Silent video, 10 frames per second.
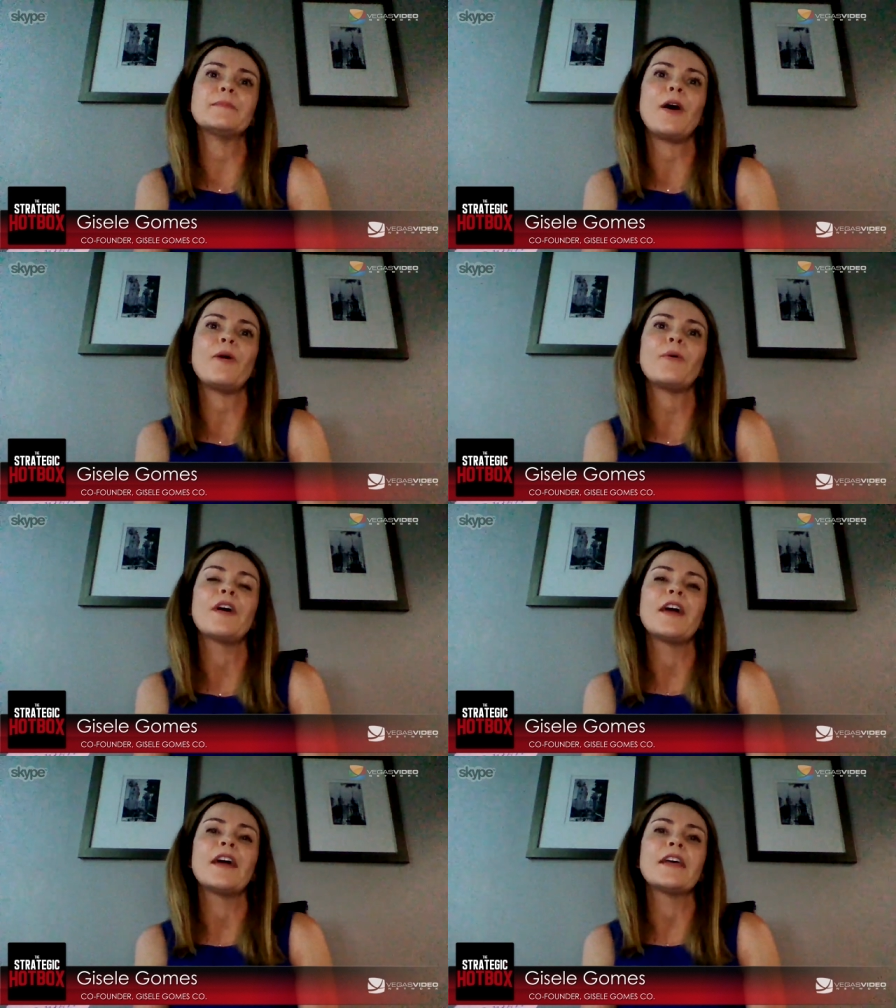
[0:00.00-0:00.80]
small
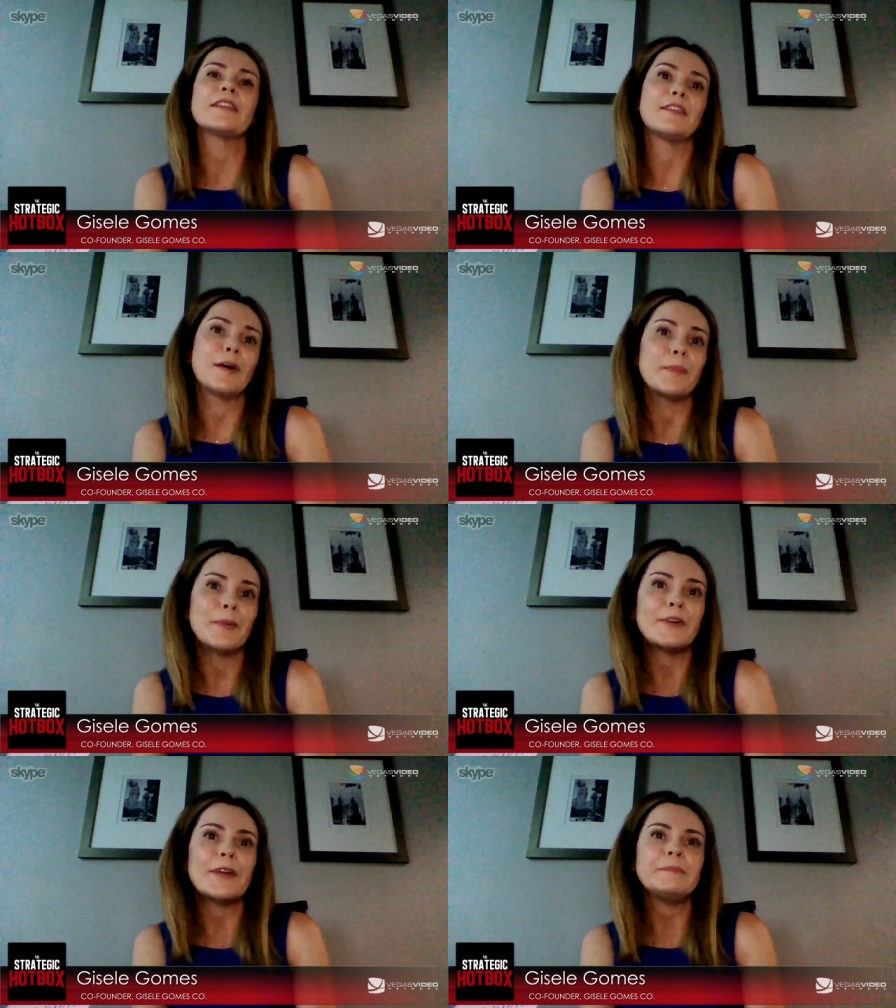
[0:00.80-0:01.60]

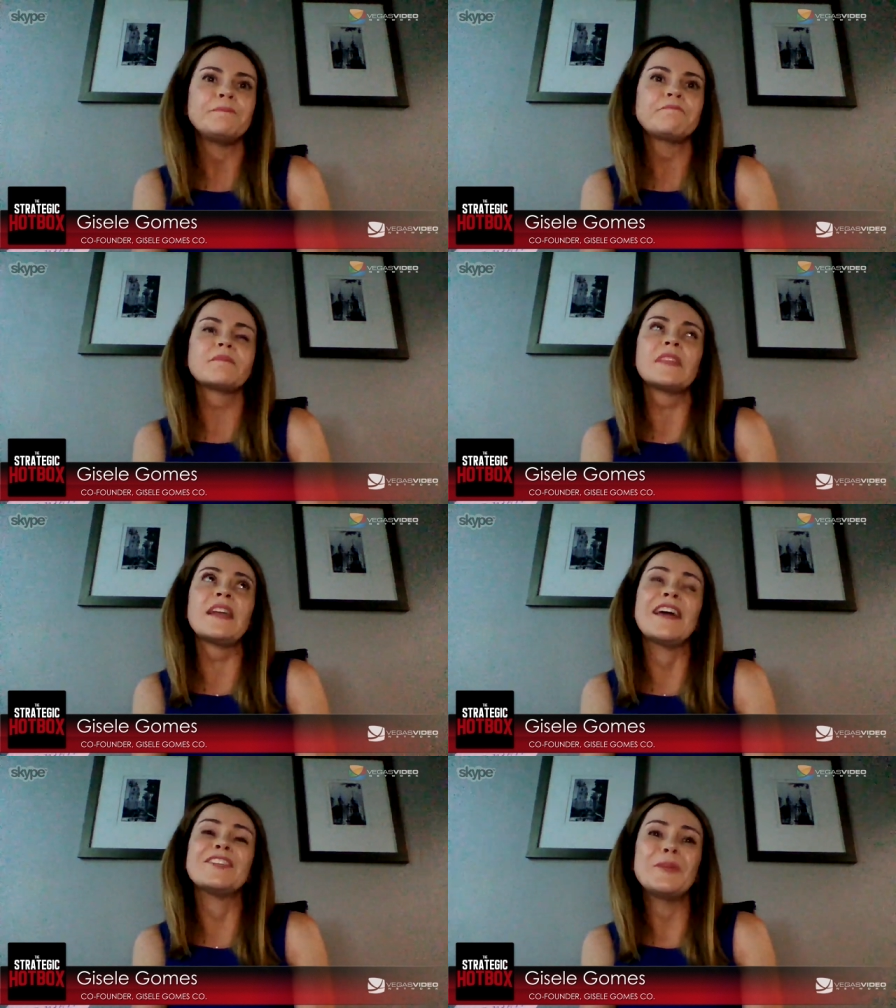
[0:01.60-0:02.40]
summary.
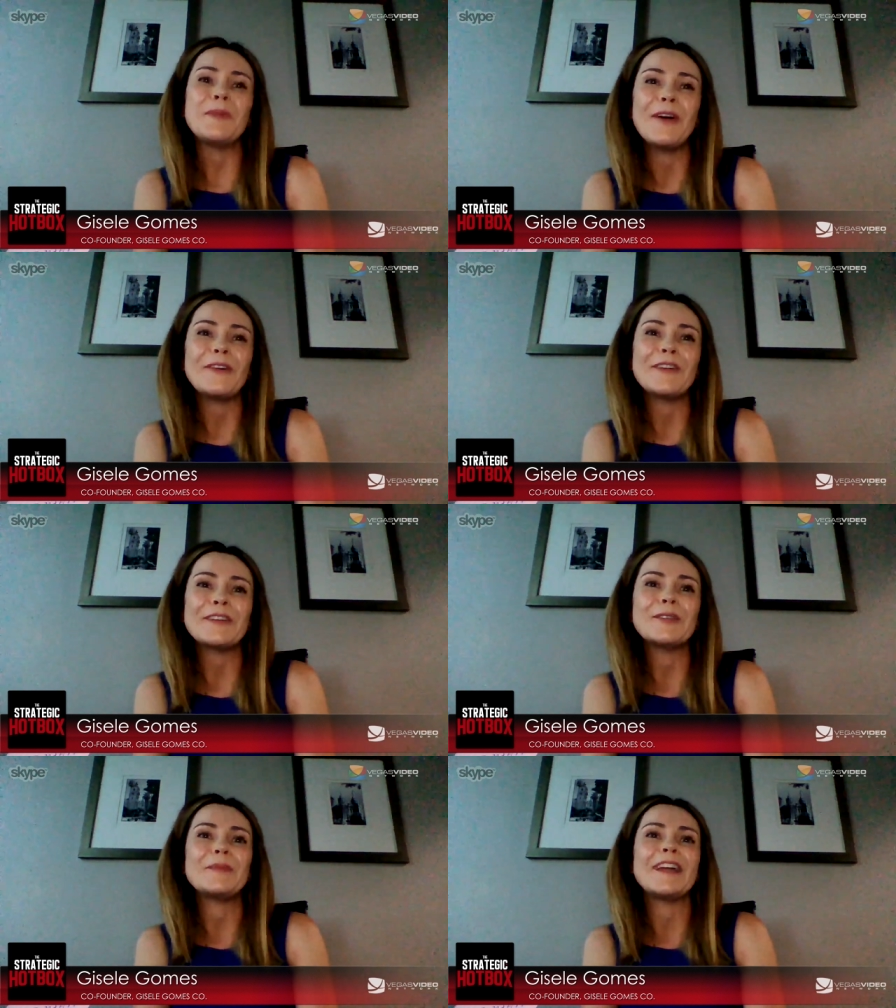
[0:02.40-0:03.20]
Yeah. And to be
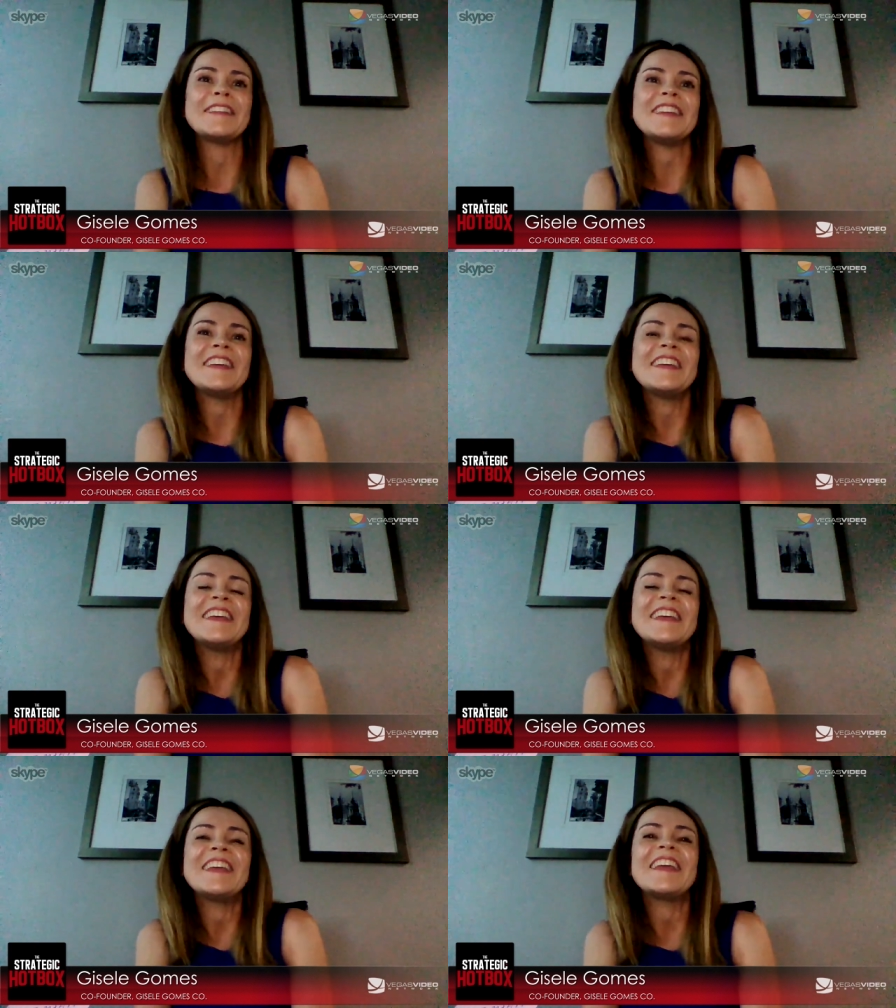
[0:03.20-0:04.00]
honest,
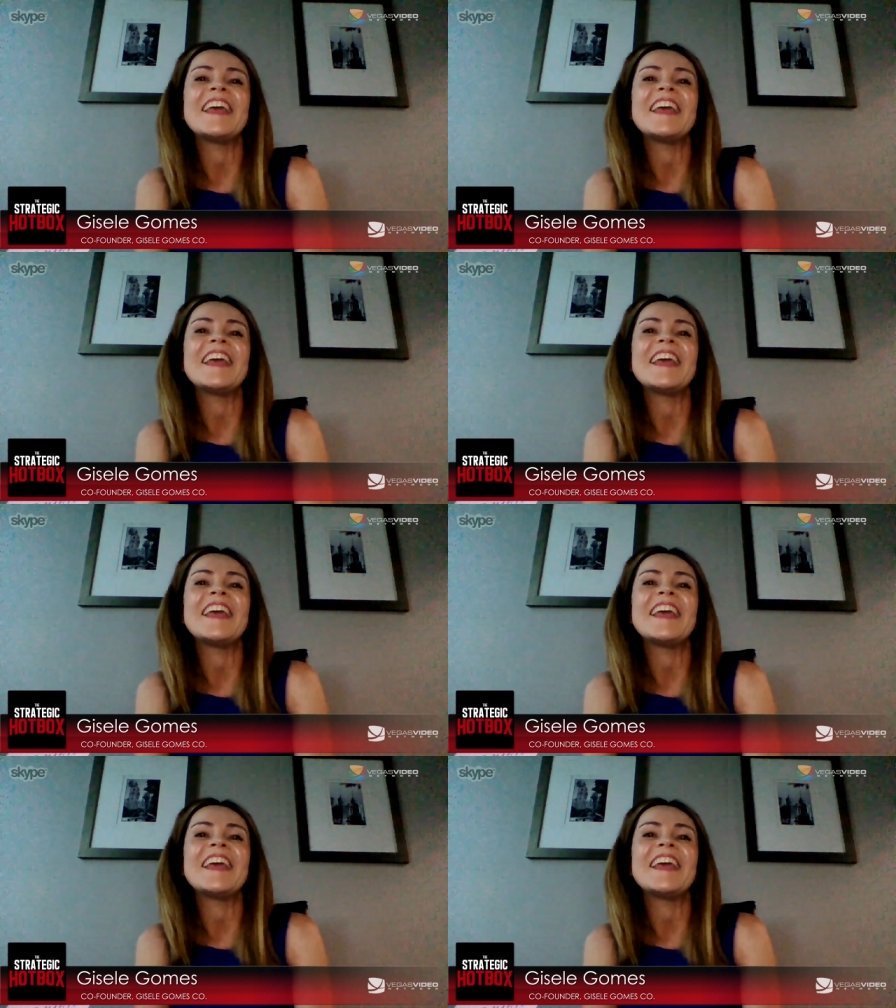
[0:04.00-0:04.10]
Randy,